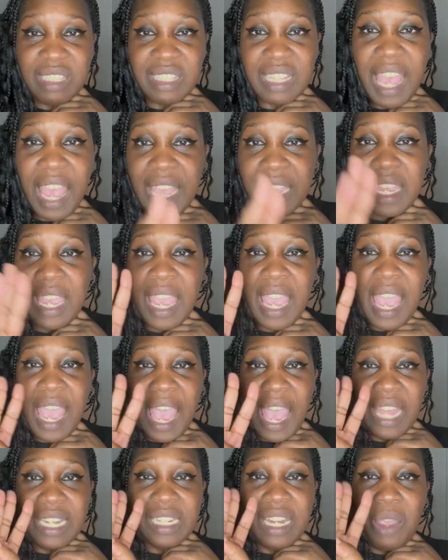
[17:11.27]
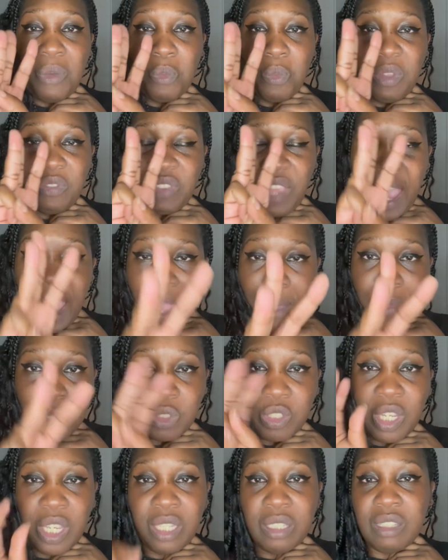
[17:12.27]
Zach, and then with the
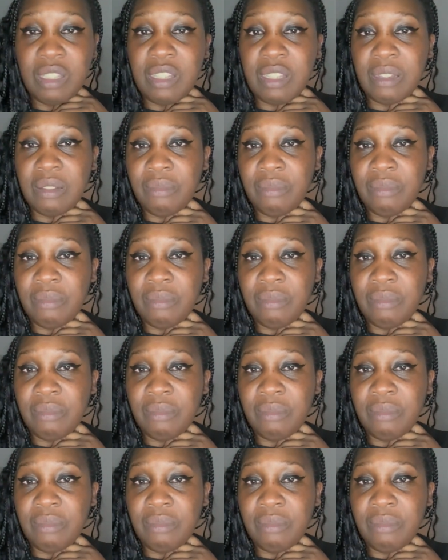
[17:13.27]
Hamiltons.